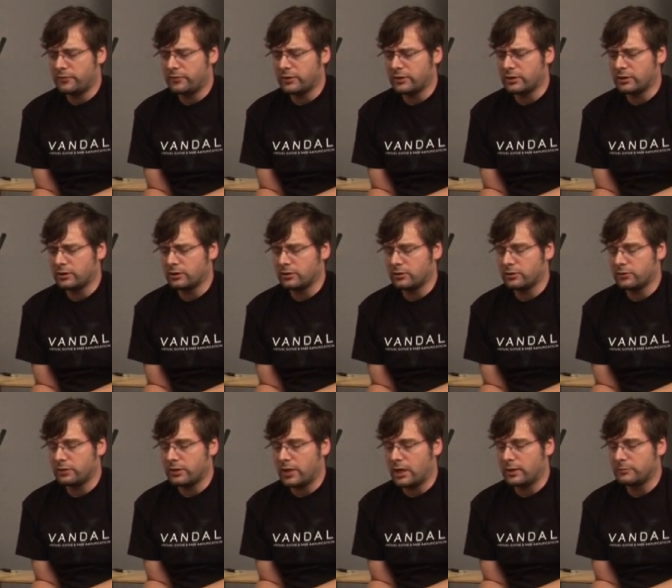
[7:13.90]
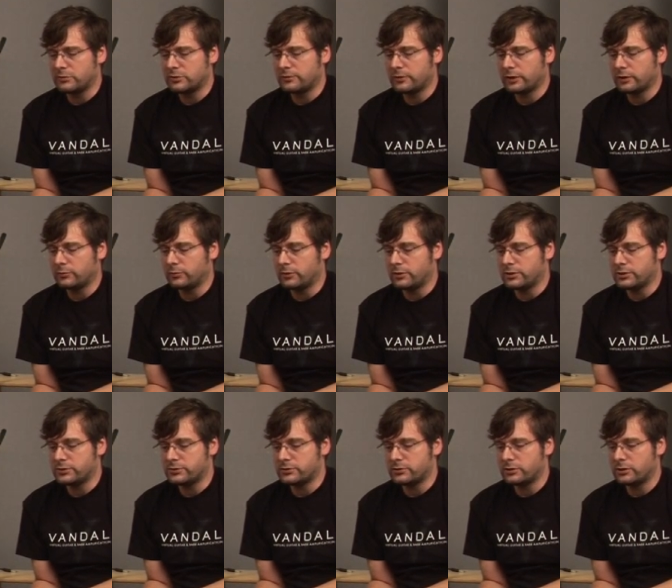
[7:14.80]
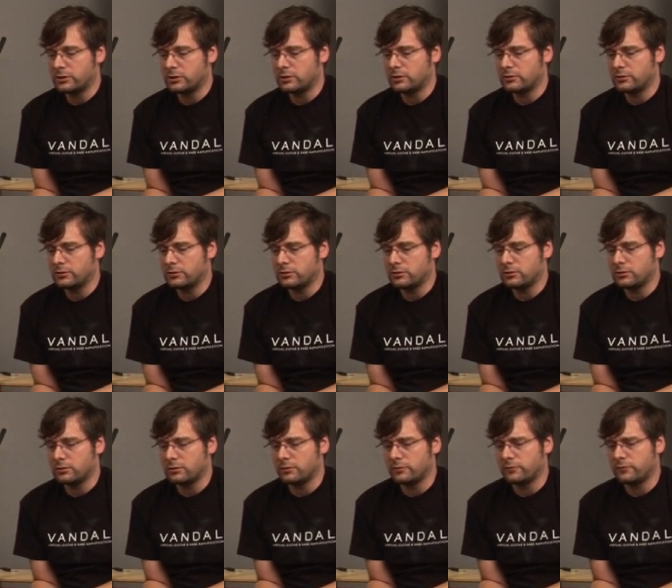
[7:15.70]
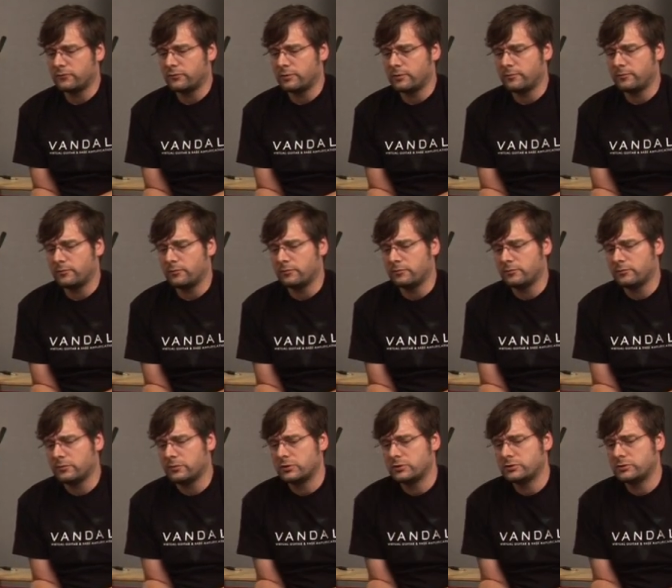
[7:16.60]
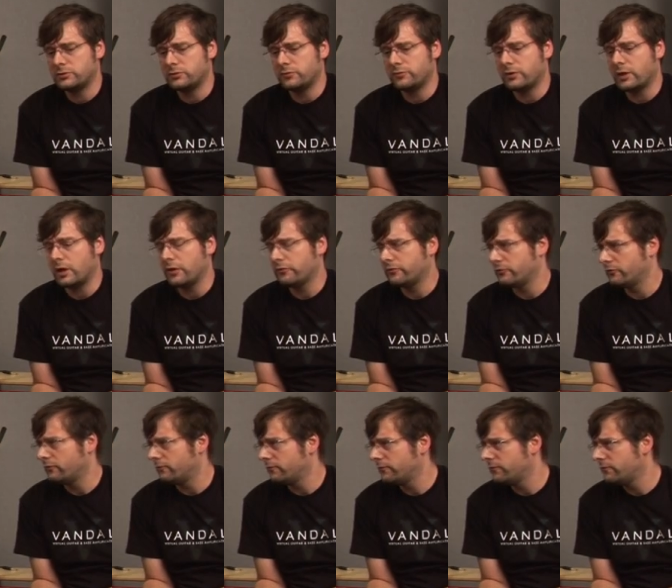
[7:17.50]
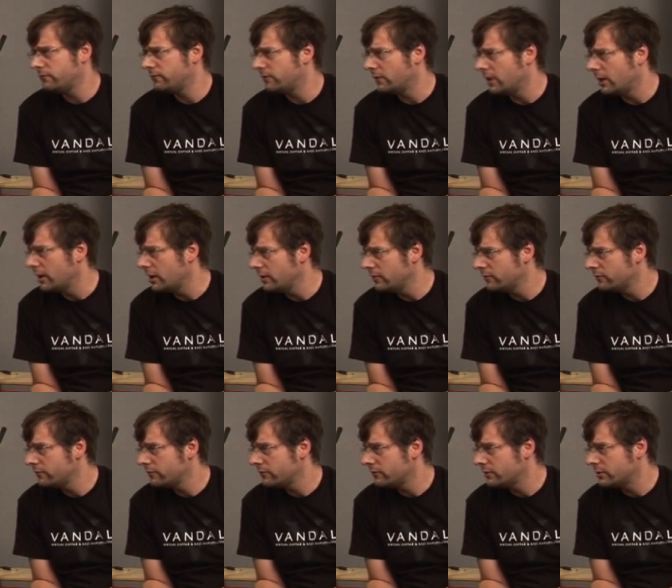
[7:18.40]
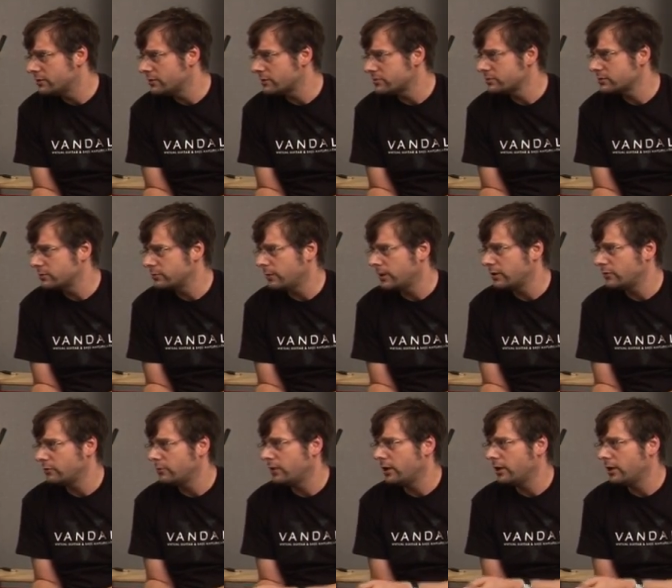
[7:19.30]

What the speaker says: think the Amtrack was from 2005. It's quite a while.